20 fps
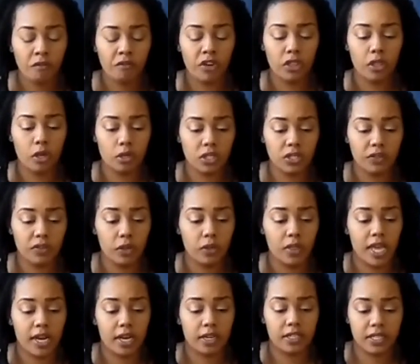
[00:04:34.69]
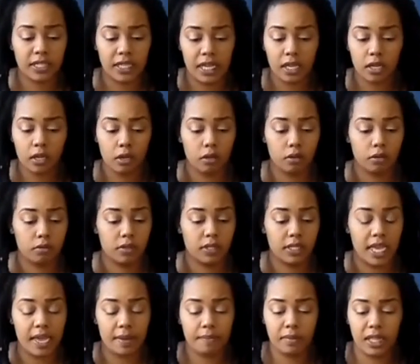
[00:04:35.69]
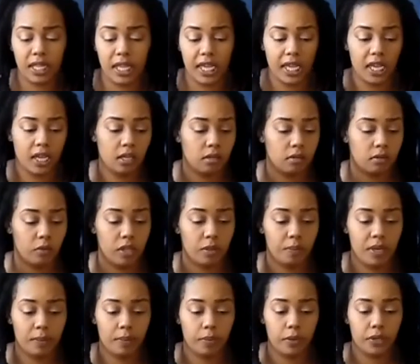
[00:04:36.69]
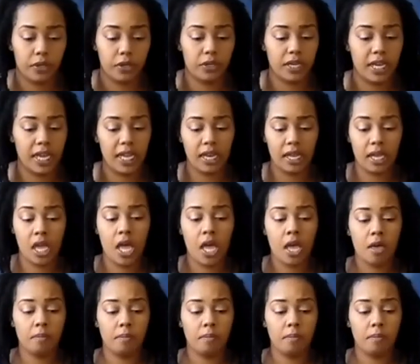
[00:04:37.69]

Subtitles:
For those of you that are single, same thing with people you're dating.